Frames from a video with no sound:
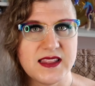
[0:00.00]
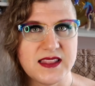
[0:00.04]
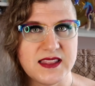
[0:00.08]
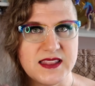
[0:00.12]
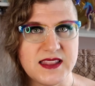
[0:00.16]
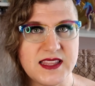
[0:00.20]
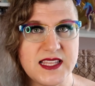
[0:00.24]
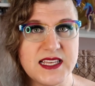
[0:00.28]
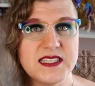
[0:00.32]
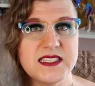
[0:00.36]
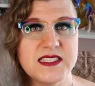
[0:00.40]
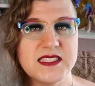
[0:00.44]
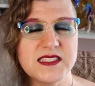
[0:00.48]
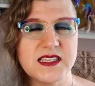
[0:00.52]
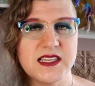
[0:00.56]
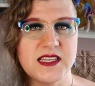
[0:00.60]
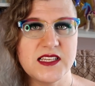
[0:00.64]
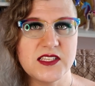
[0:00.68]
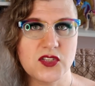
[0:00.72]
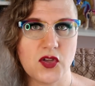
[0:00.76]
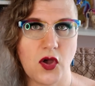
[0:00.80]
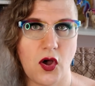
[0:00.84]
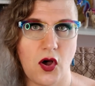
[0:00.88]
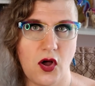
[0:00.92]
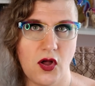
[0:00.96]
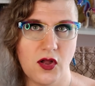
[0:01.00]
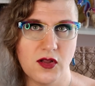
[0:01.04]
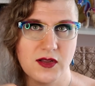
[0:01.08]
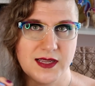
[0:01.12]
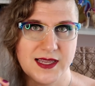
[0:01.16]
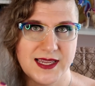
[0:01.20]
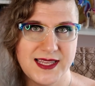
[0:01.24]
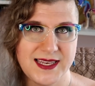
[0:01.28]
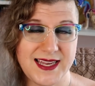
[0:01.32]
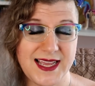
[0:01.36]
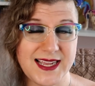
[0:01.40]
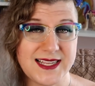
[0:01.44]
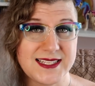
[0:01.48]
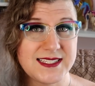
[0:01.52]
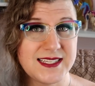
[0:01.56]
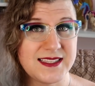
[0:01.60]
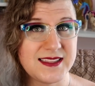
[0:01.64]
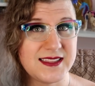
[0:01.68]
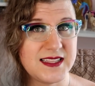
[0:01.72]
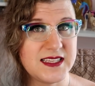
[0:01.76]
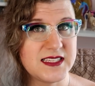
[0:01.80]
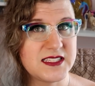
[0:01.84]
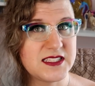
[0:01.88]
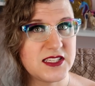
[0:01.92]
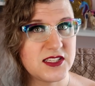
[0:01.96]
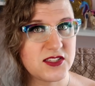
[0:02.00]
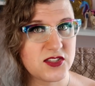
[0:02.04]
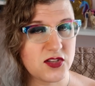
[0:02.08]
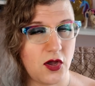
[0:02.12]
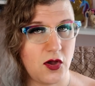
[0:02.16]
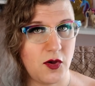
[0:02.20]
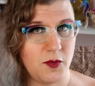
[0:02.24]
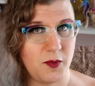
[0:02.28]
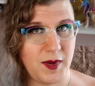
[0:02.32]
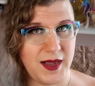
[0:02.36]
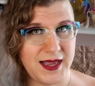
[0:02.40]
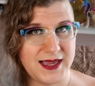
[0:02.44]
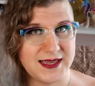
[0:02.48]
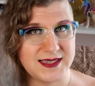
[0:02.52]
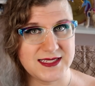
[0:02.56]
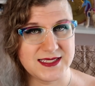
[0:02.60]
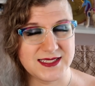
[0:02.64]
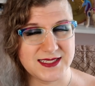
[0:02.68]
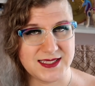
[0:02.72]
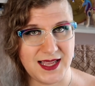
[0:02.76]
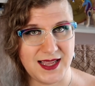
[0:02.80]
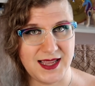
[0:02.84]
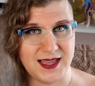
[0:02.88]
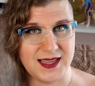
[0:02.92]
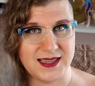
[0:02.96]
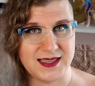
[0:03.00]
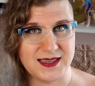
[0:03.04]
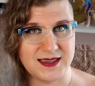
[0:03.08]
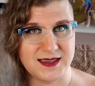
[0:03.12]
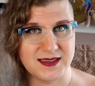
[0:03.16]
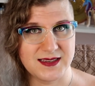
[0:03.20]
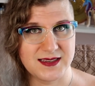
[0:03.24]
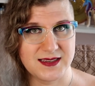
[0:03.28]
This is all connected. This is all by design.